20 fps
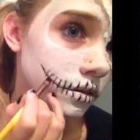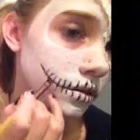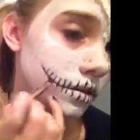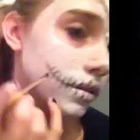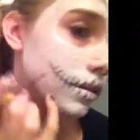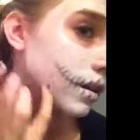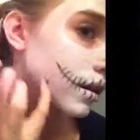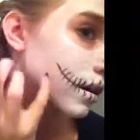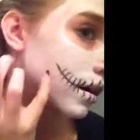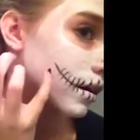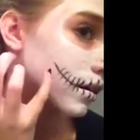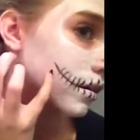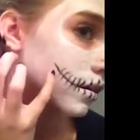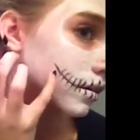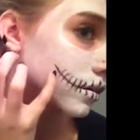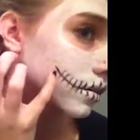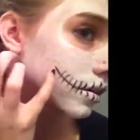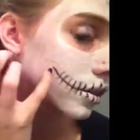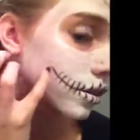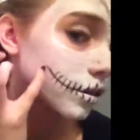that
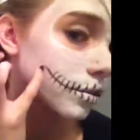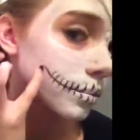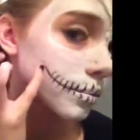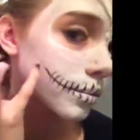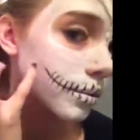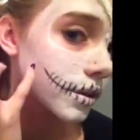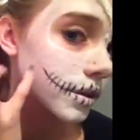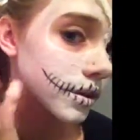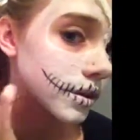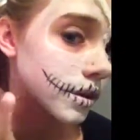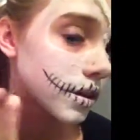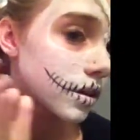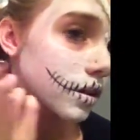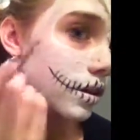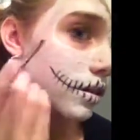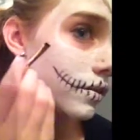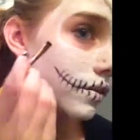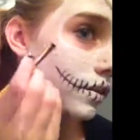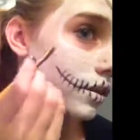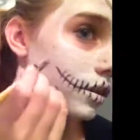little piece here
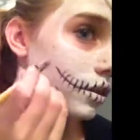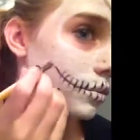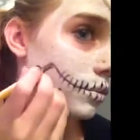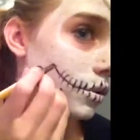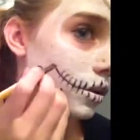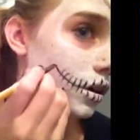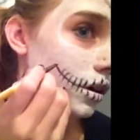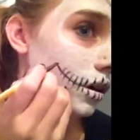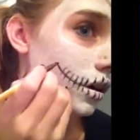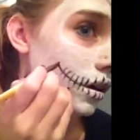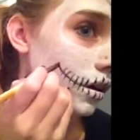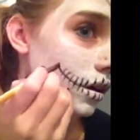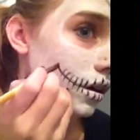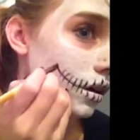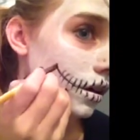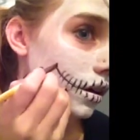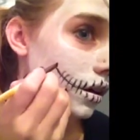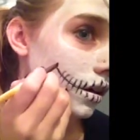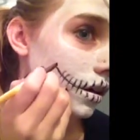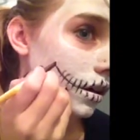off a little more,
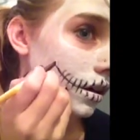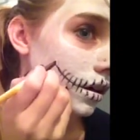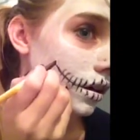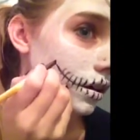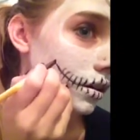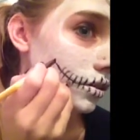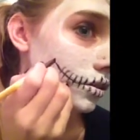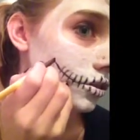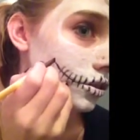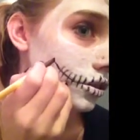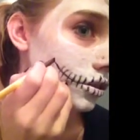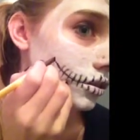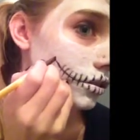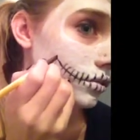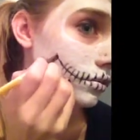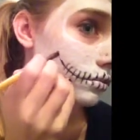and just